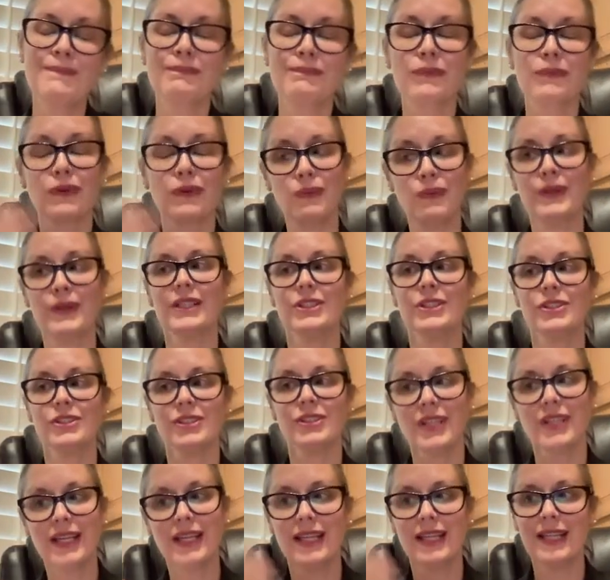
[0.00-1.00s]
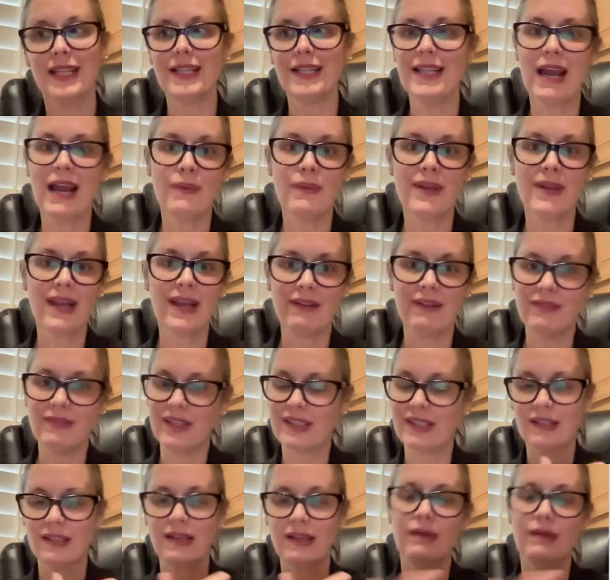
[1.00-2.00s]
which now we have
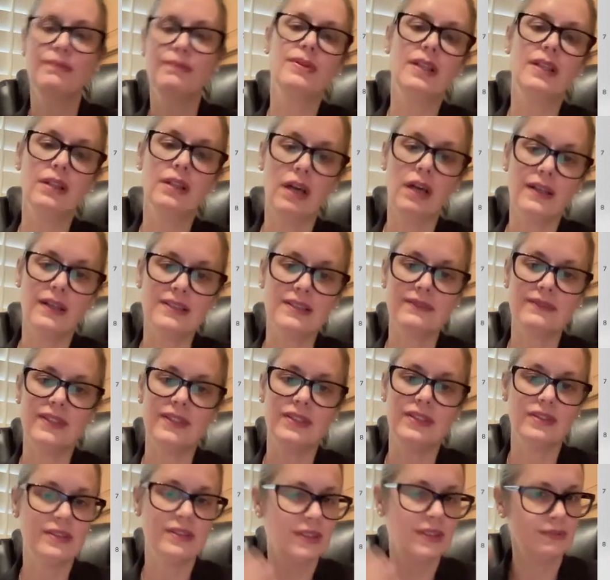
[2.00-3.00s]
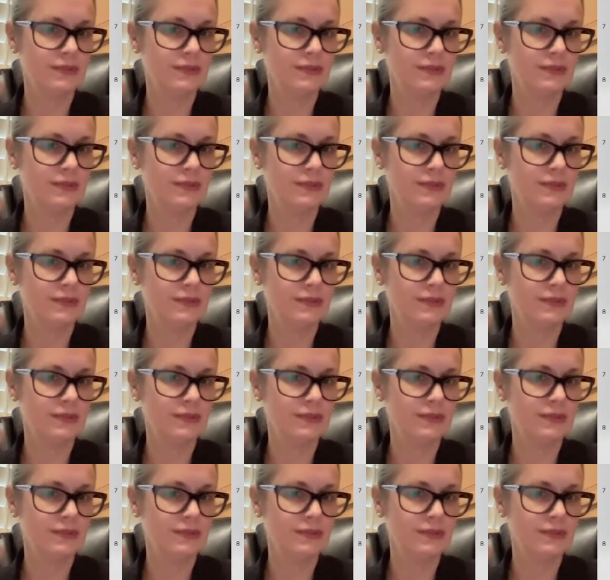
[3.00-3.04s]
like a complete loss of agency,